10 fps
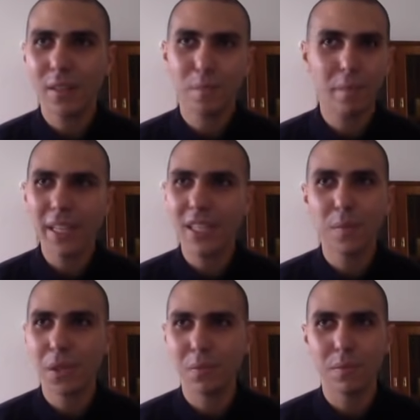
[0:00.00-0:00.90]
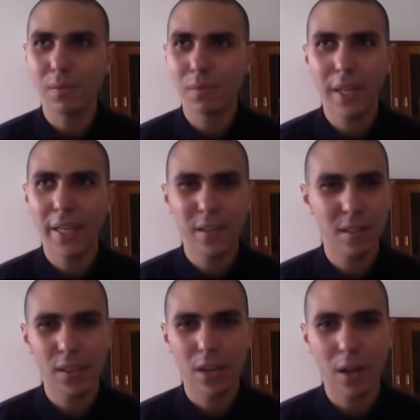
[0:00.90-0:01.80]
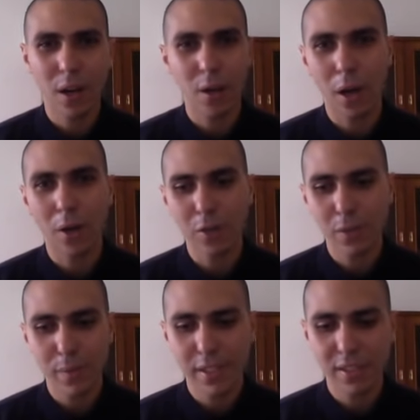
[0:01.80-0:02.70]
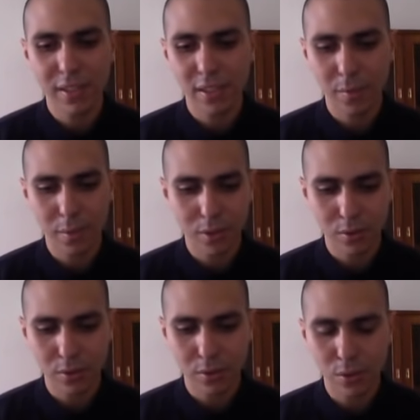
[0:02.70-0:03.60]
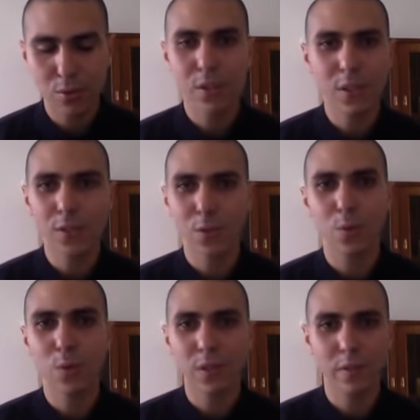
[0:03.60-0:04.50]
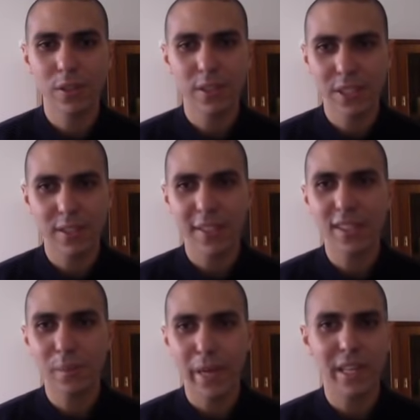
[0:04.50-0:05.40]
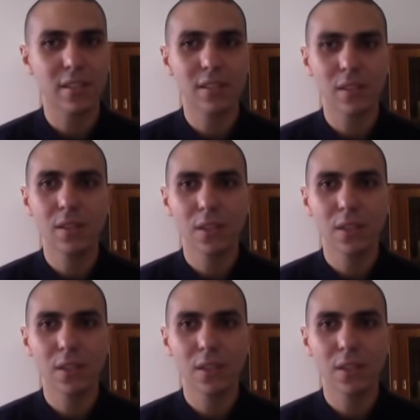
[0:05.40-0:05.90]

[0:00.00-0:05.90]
maximum here. I will spend here about 2 years or whatever. That is a max.